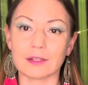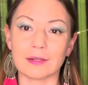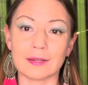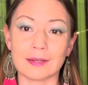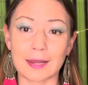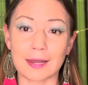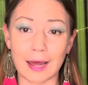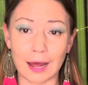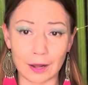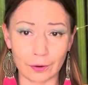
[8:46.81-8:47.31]

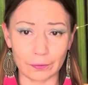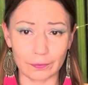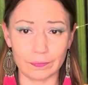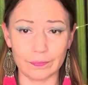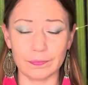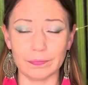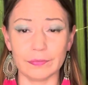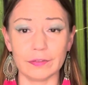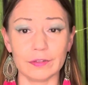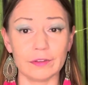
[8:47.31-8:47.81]
now
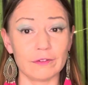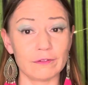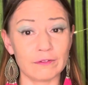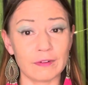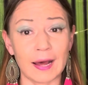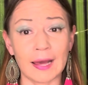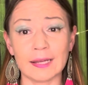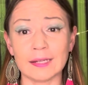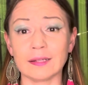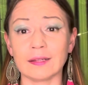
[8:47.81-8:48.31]

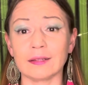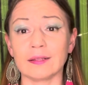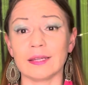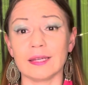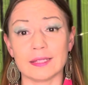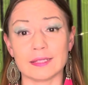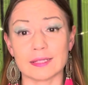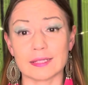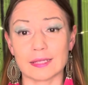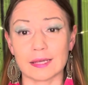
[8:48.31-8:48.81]
finally
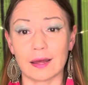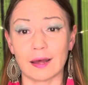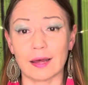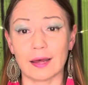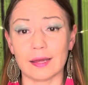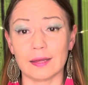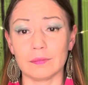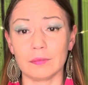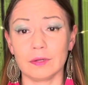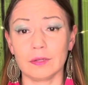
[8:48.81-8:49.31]
it's time,